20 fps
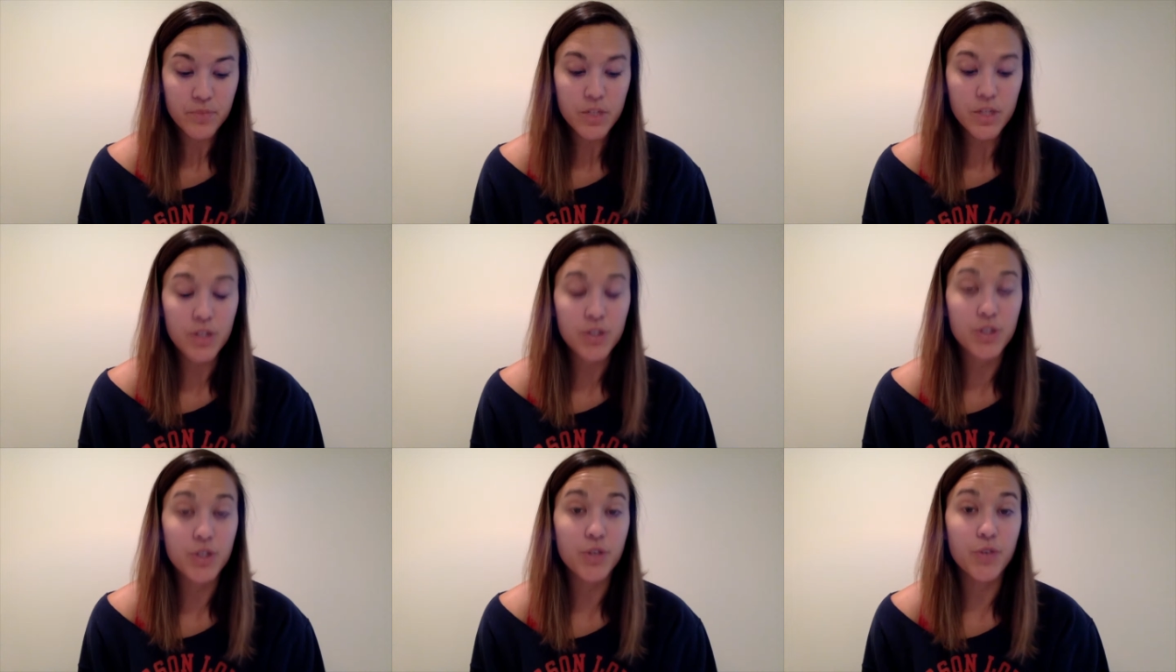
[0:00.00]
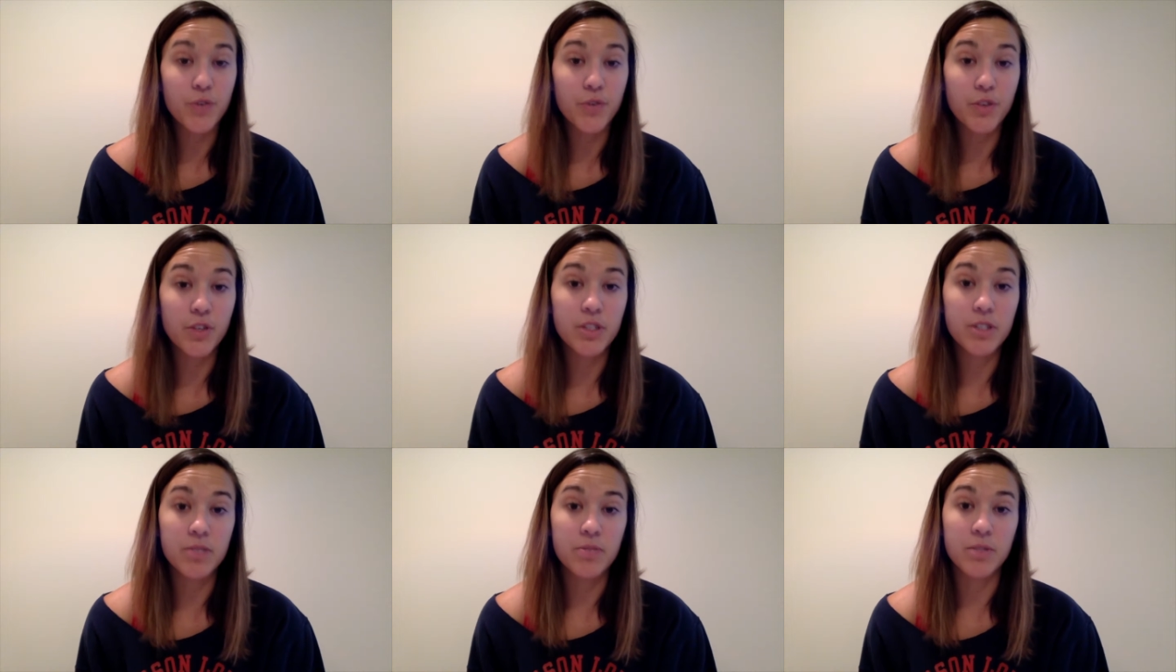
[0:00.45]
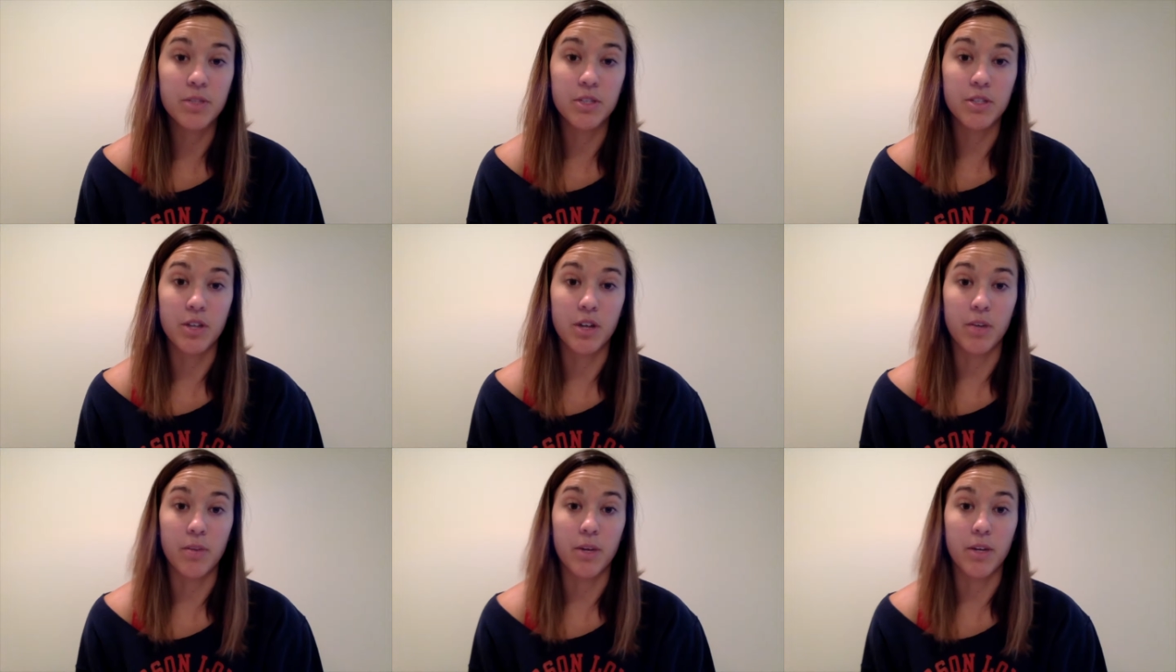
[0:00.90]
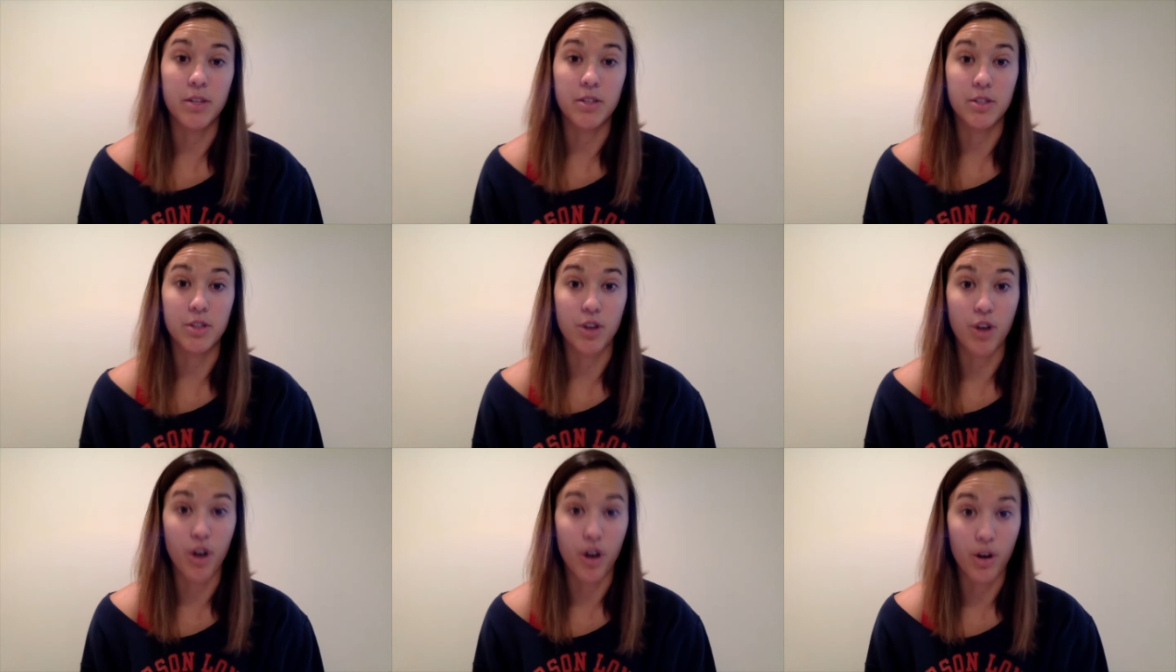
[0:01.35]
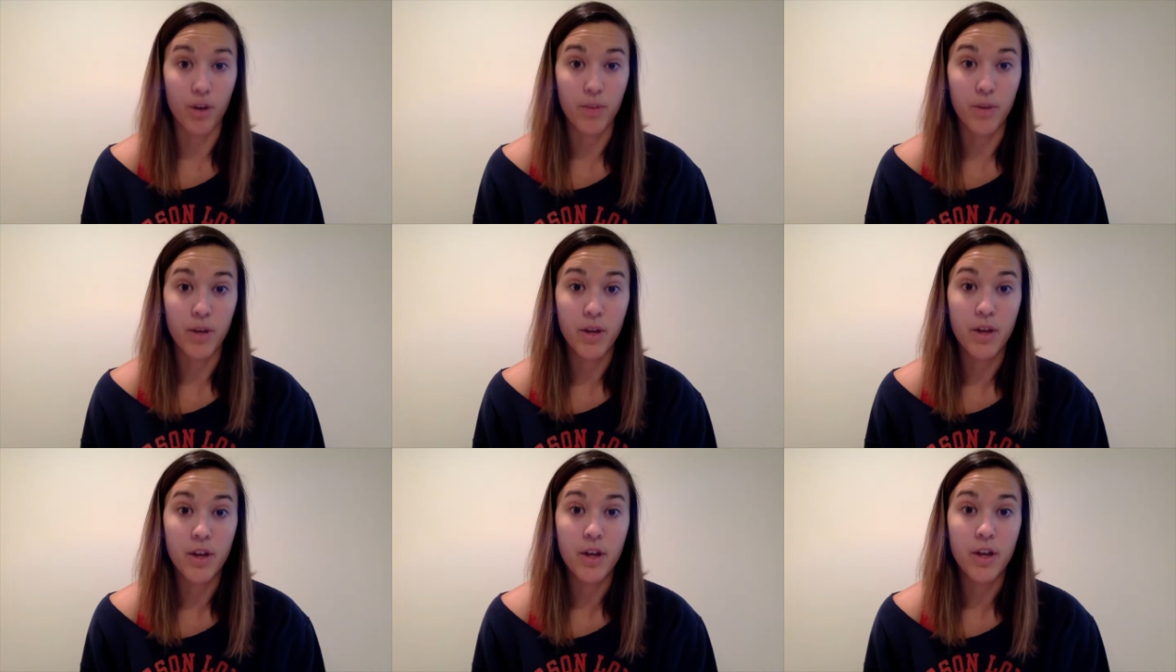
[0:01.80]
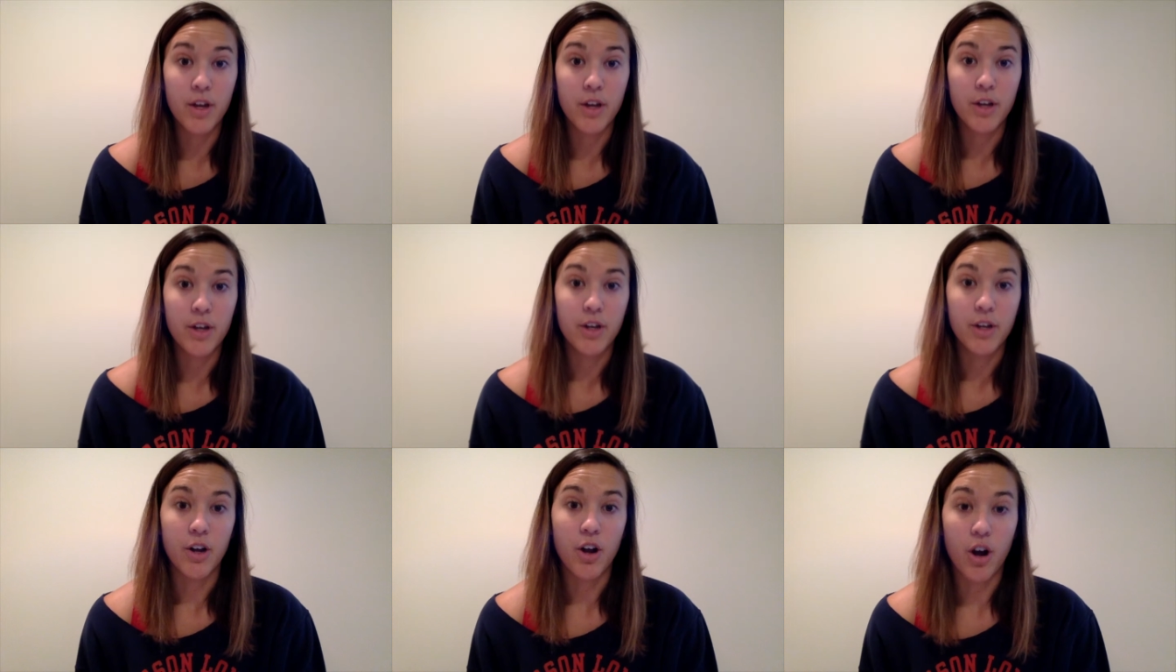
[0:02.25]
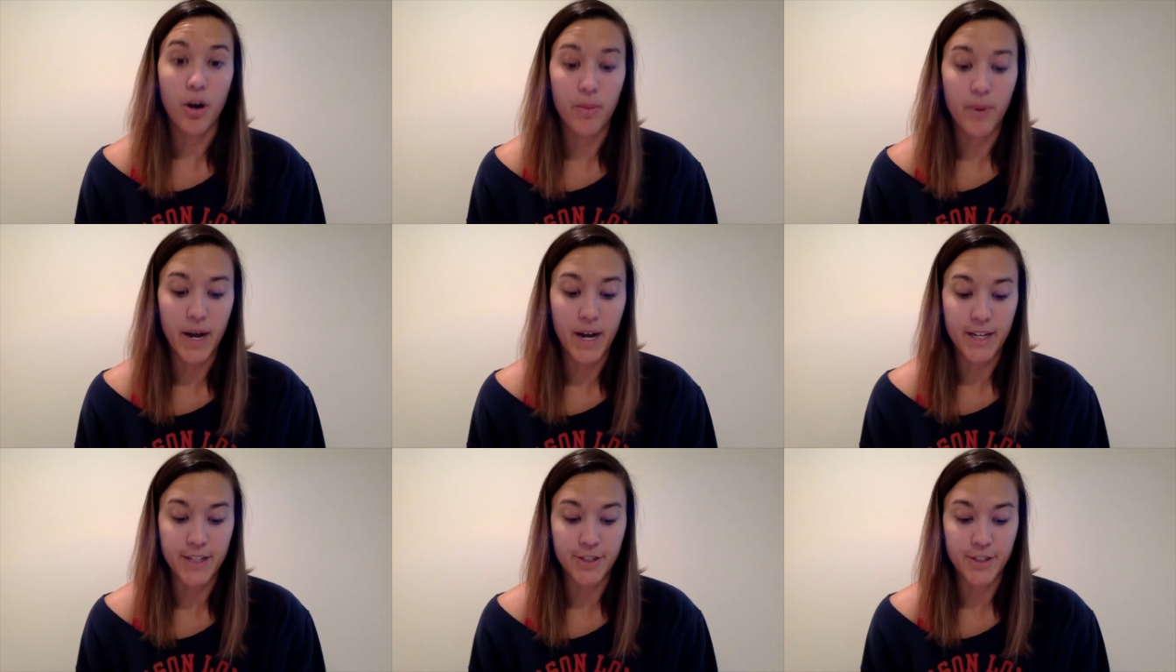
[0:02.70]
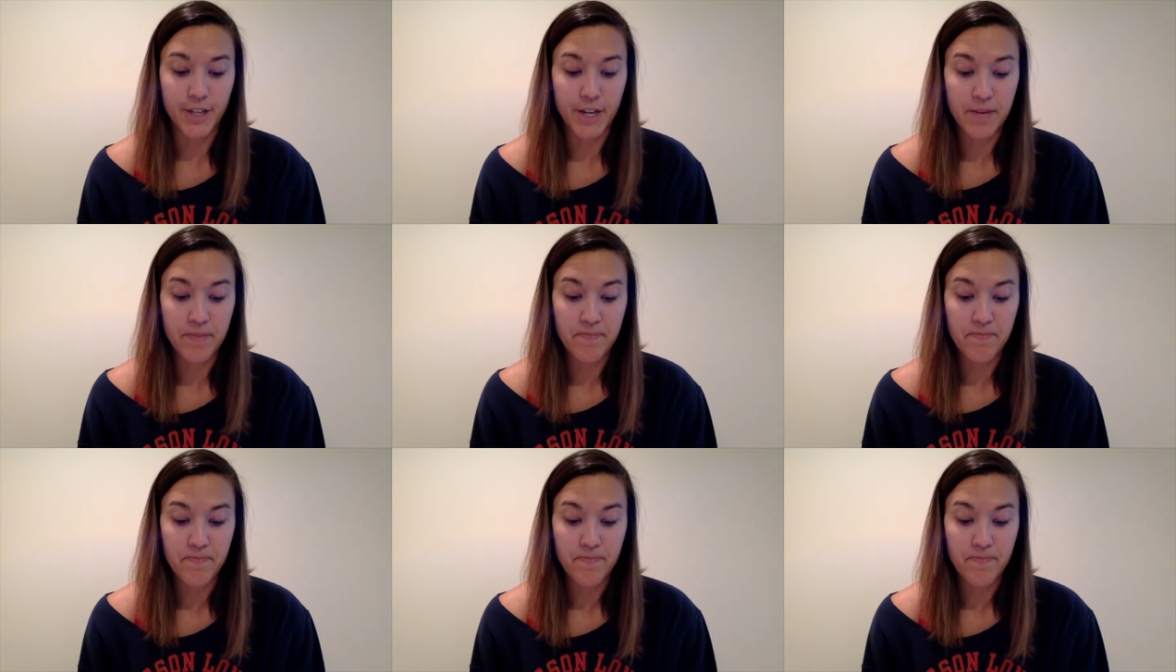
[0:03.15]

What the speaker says: So the first I'm going to talk about is the carbohydrate.